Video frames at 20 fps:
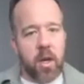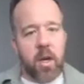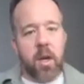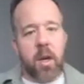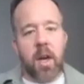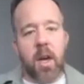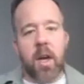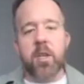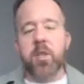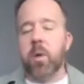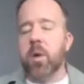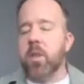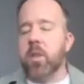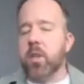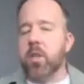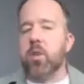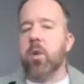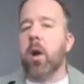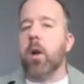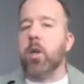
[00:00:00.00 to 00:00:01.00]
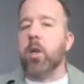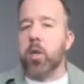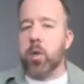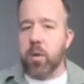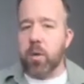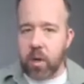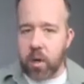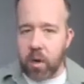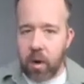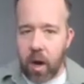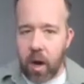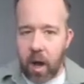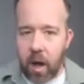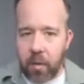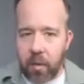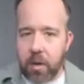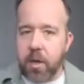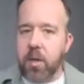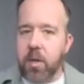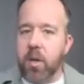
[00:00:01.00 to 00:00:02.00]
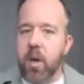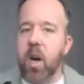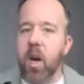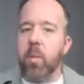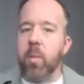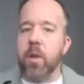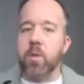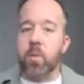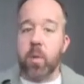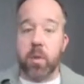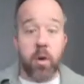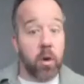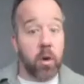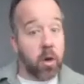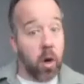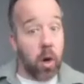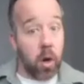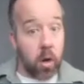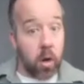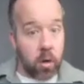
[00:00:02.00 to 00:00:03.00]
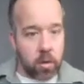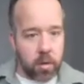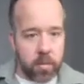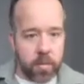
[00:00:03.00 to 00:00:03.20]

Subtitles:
It's really the structure of the neuron that determines what they're called.